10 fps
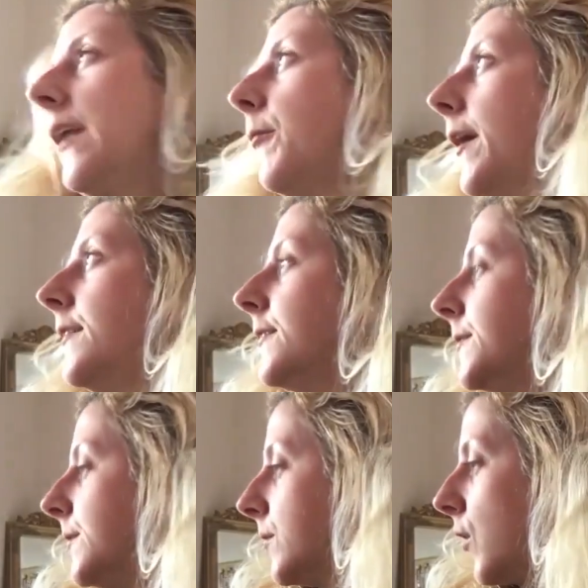Anyway,
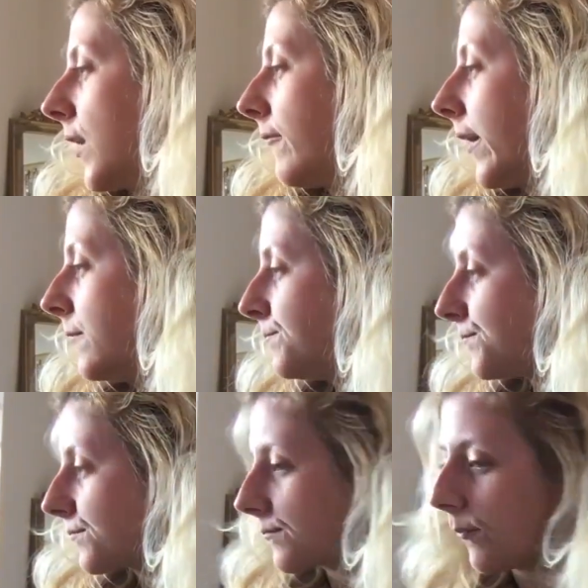God love her.
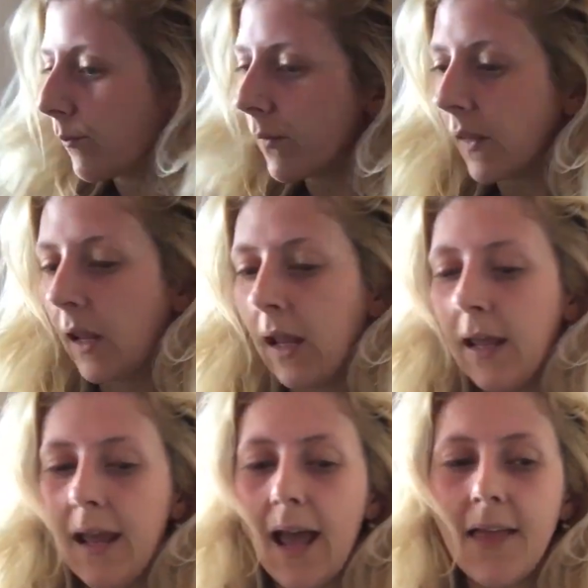
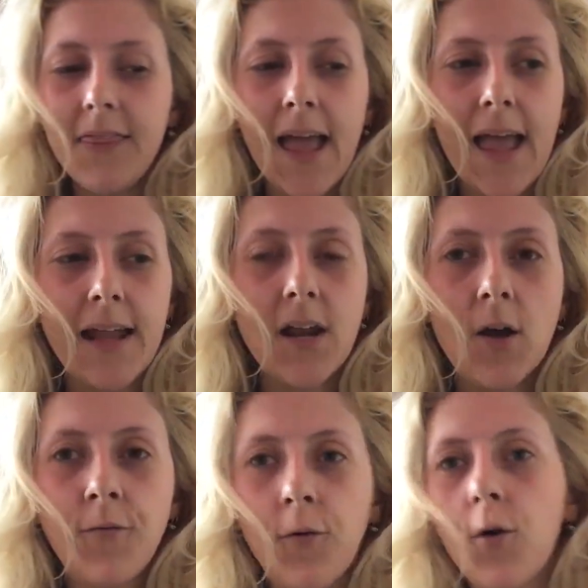And then
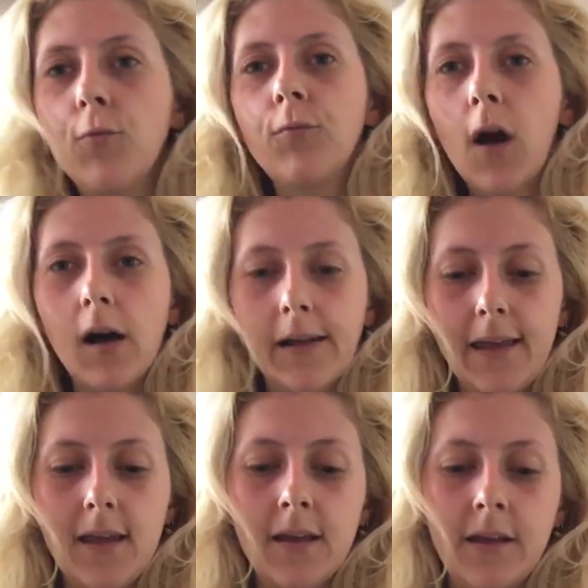I thought,
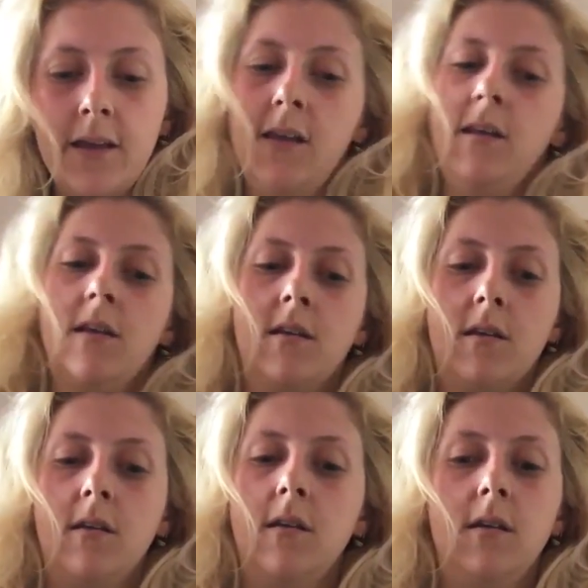right,
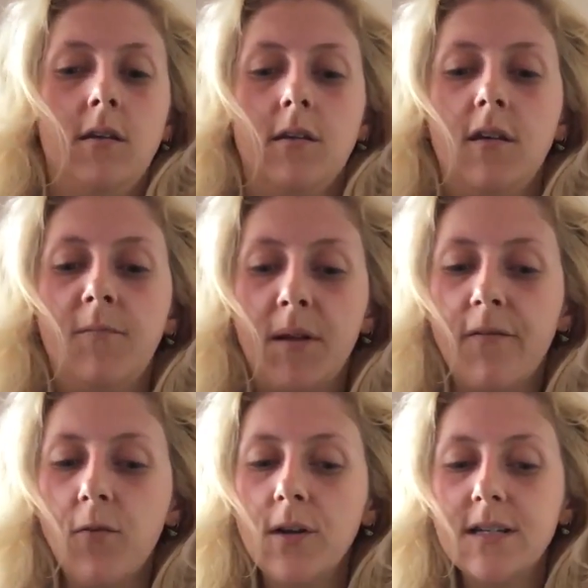you've been
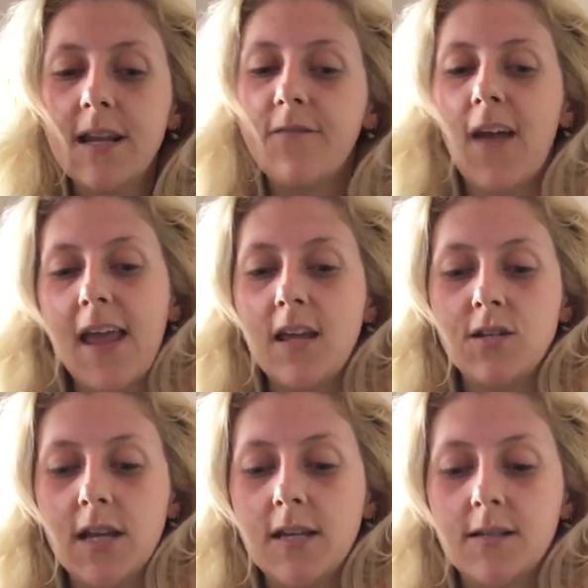avoiding it for
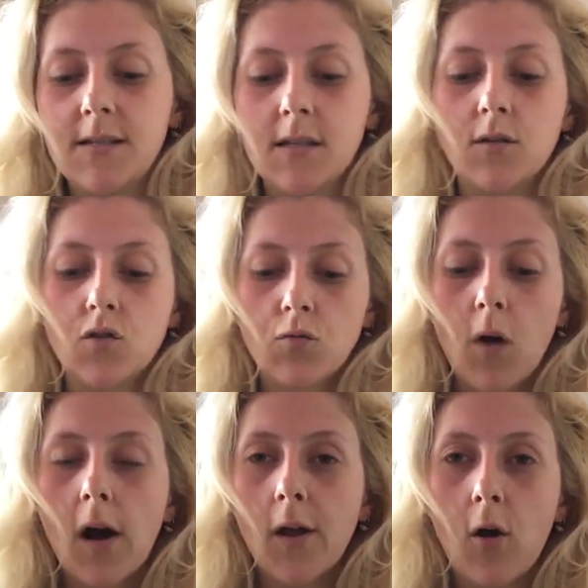ages,
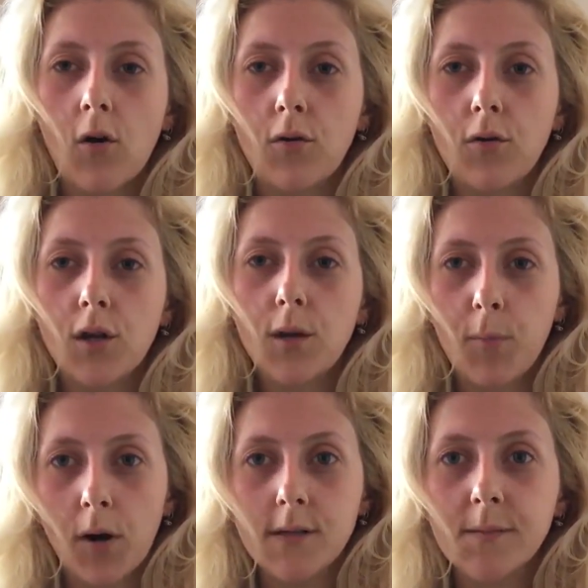try on
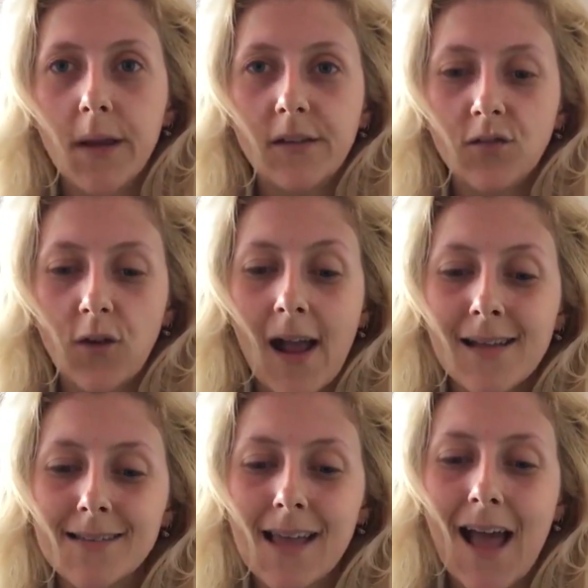your bridesmaid's
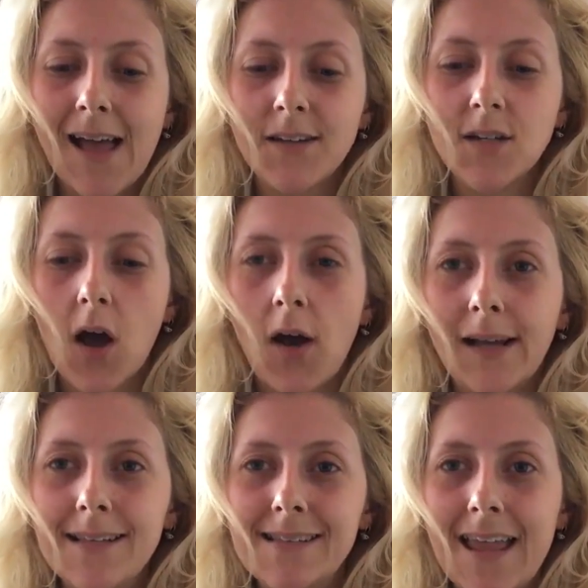dress, and
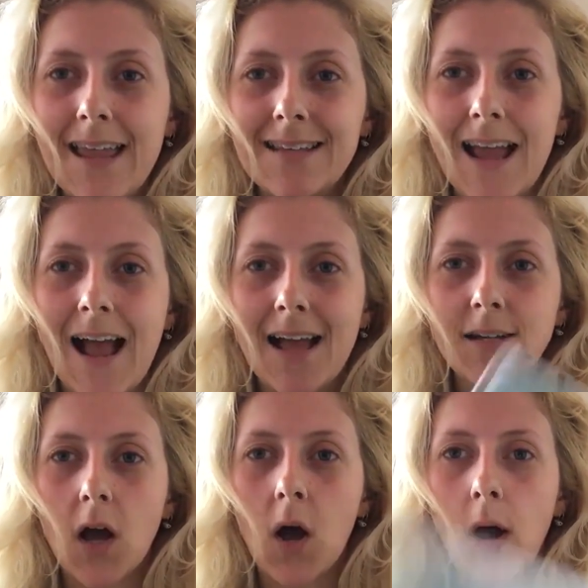I did,
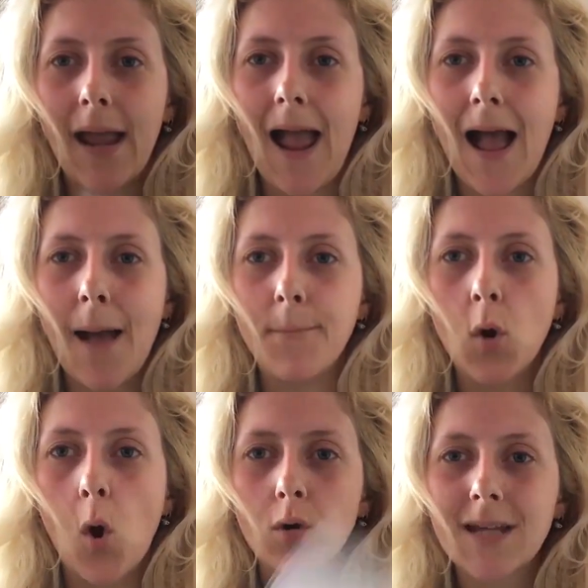and I
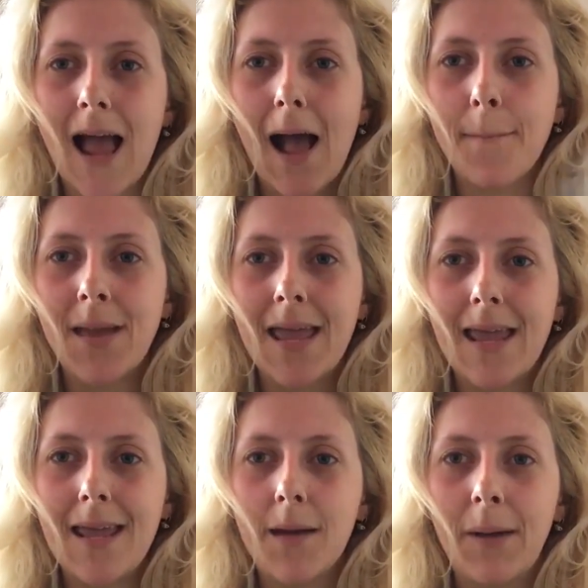am not
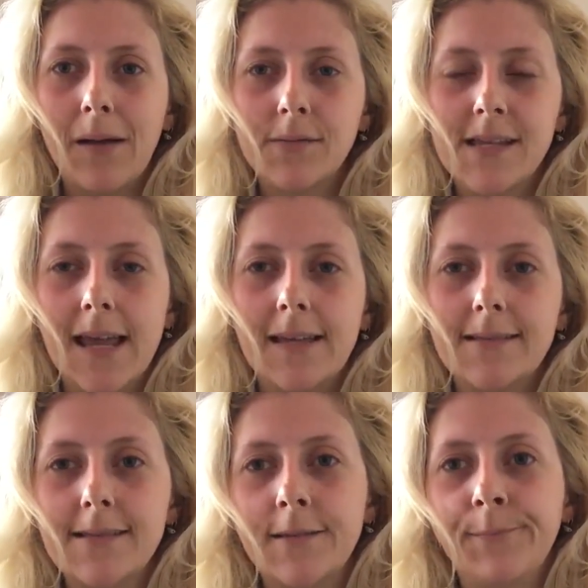happy about it.